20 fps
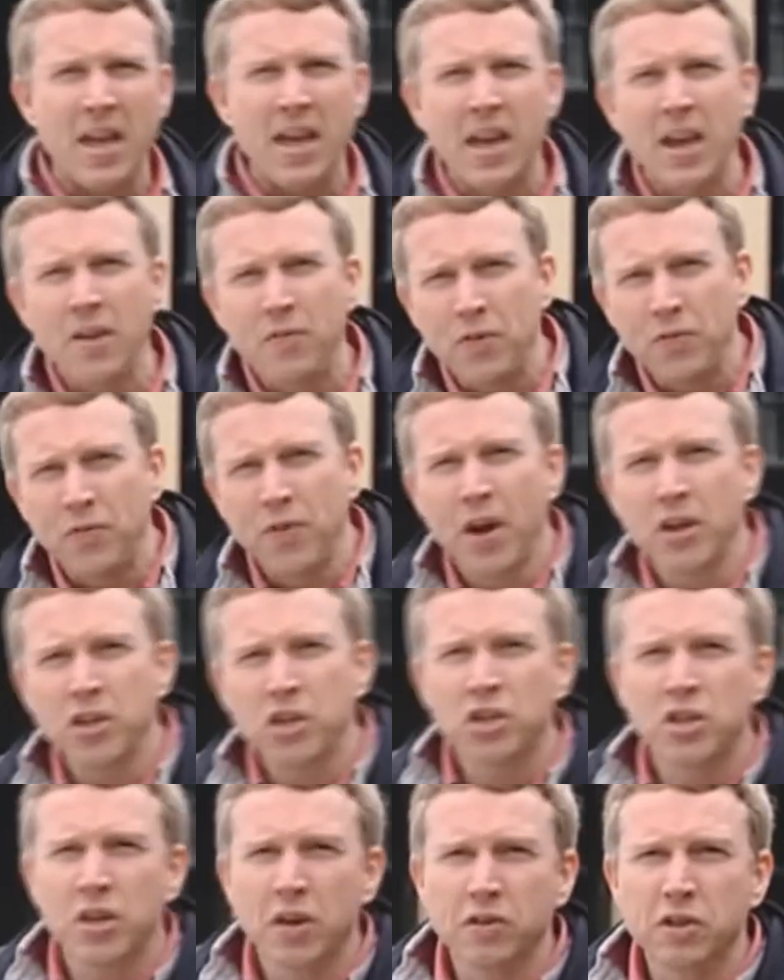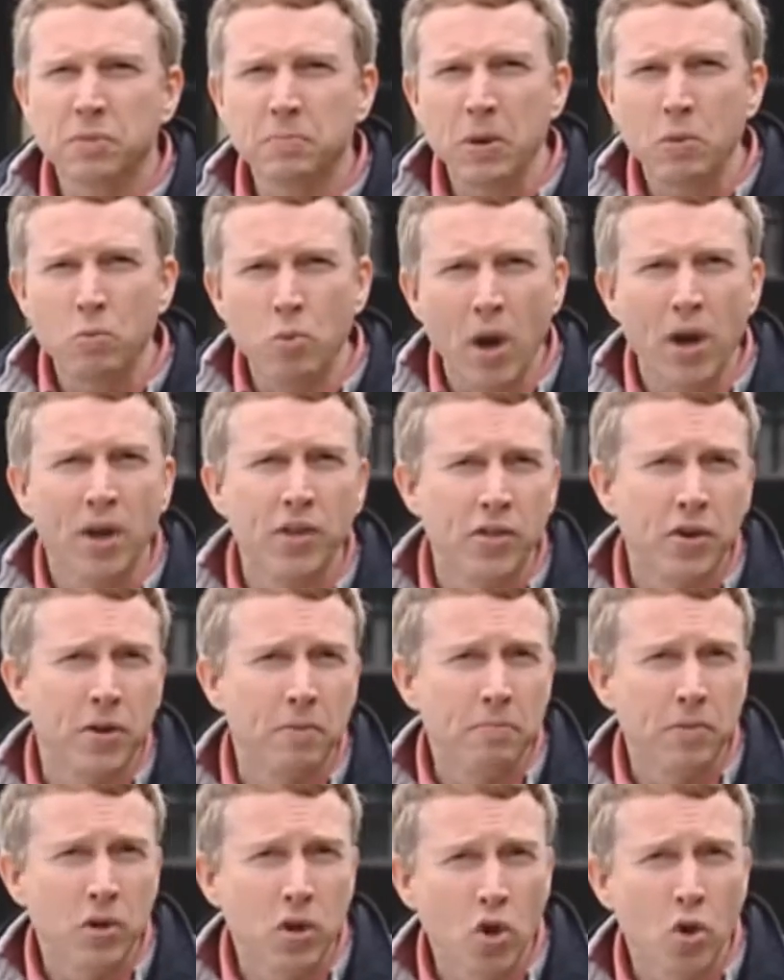If you find yourself to be one of
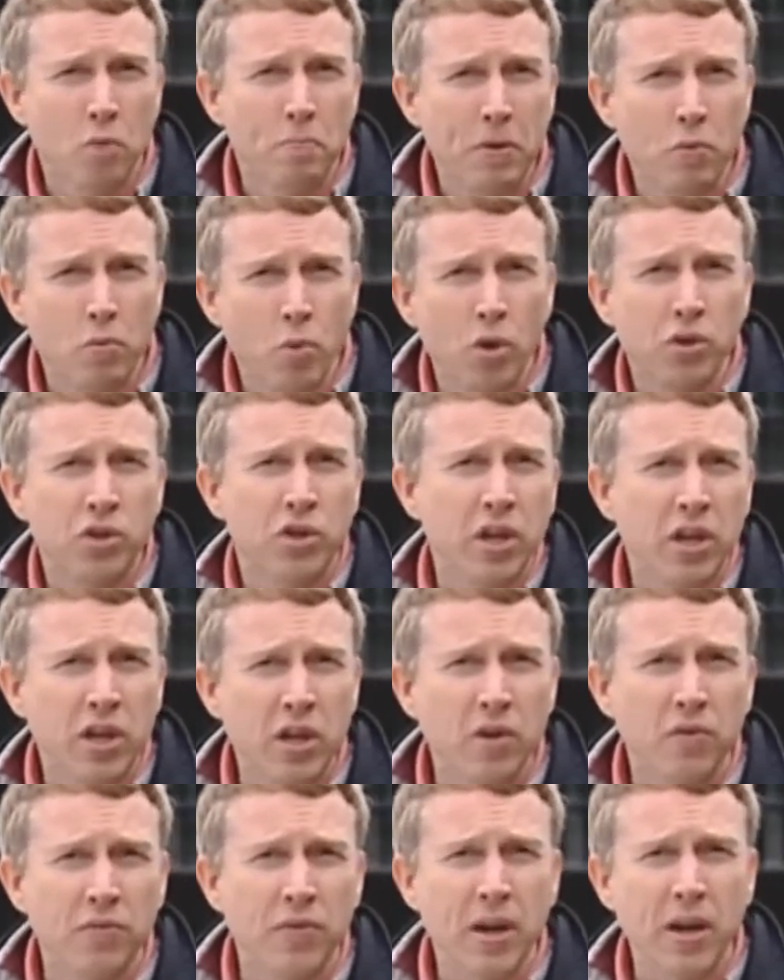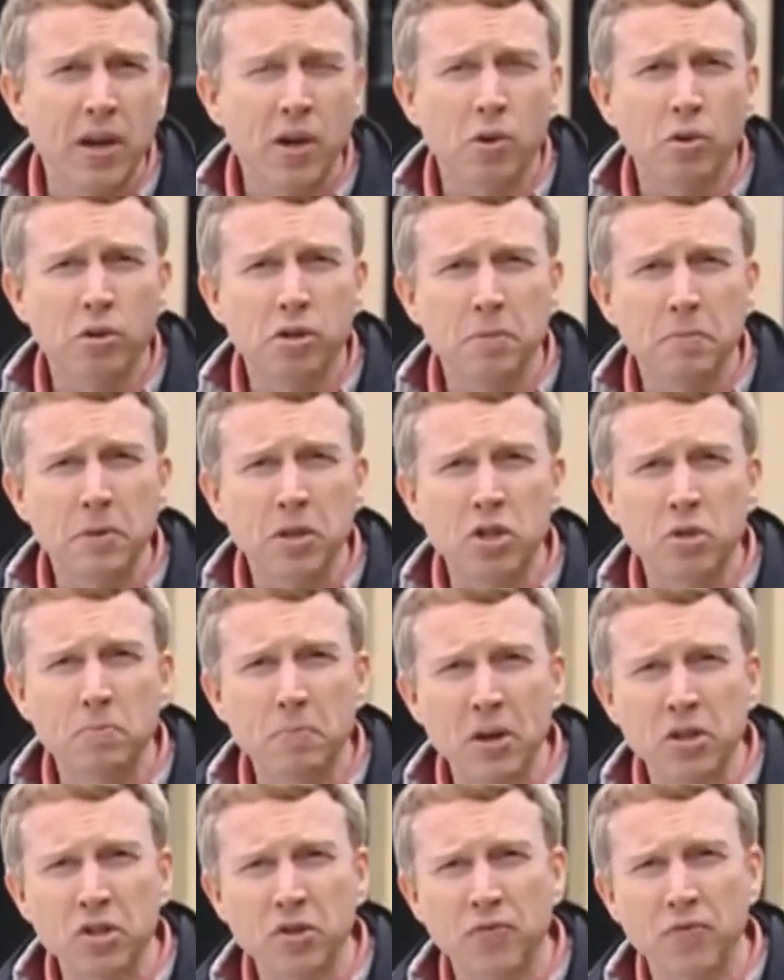them, you'll be wanting your vehicle to be
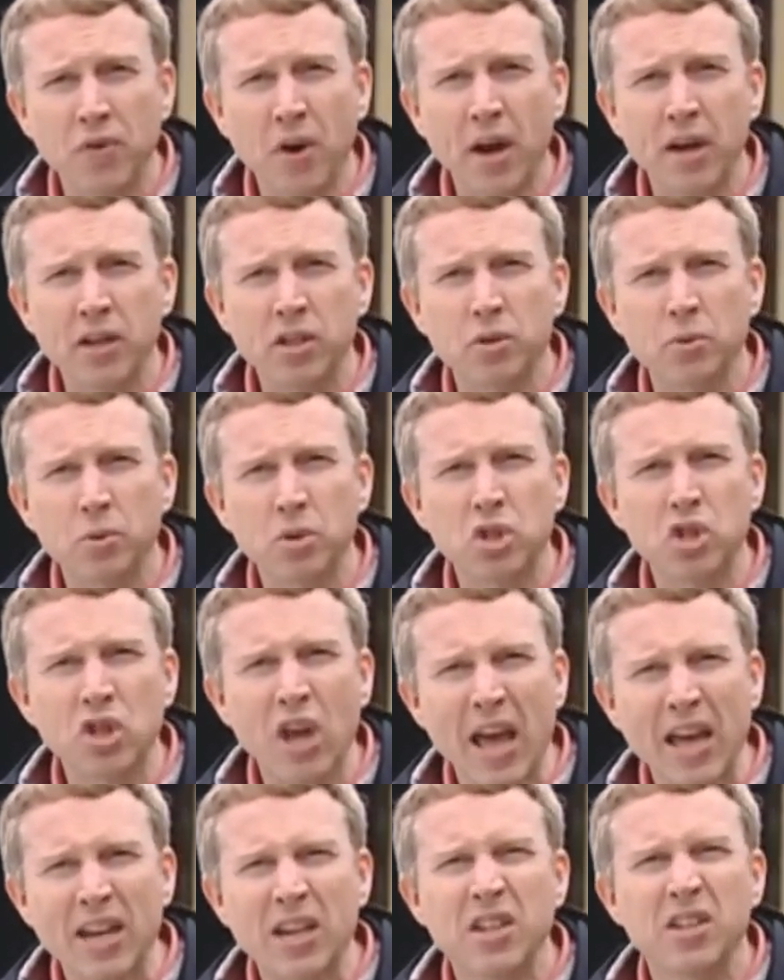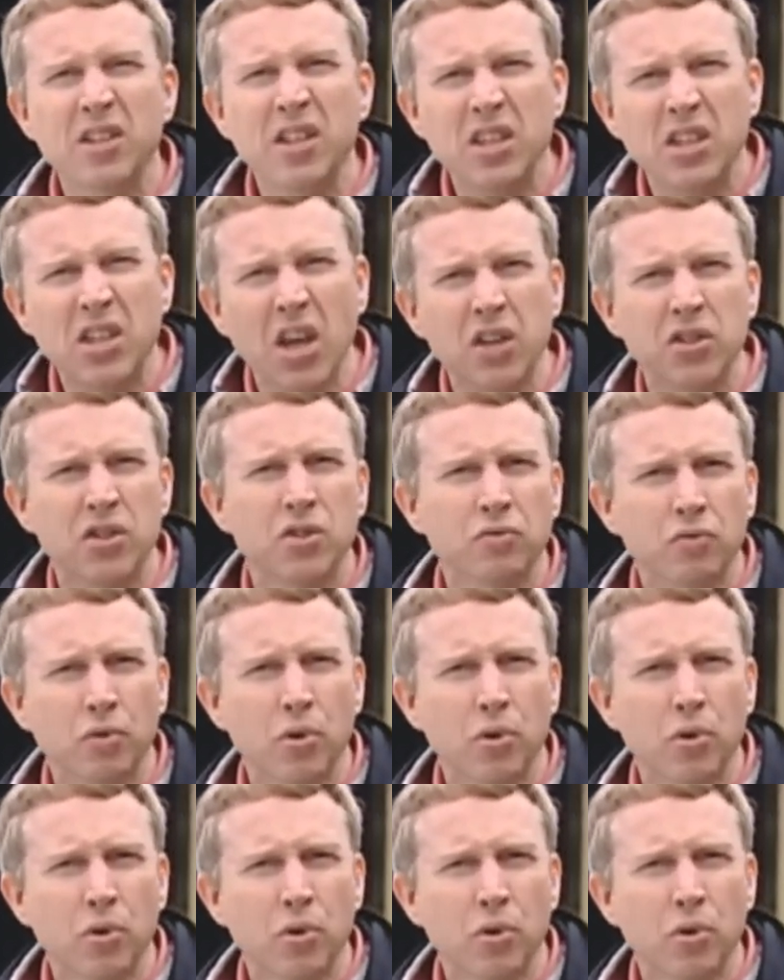specified to a standard that doesn't